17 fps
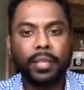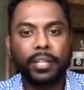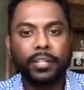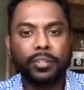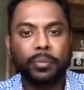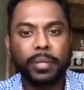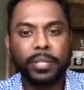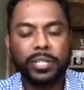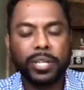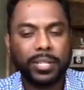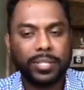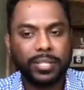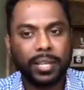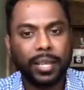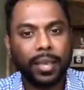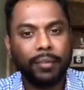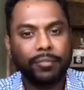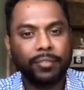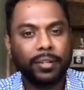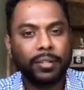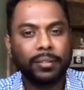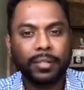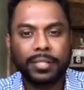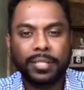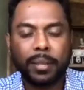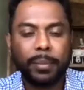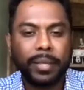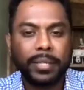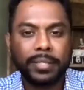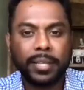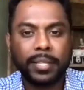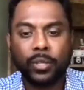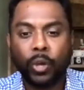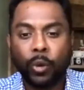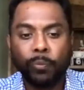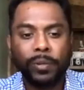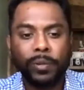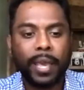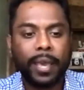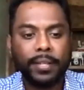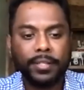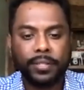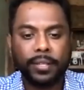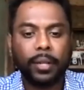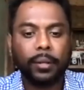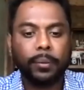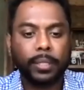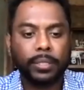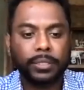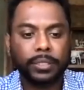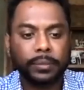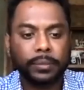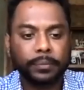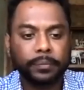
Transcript: thing to be chasing after. Does that make sense? Hopefully I answer that question.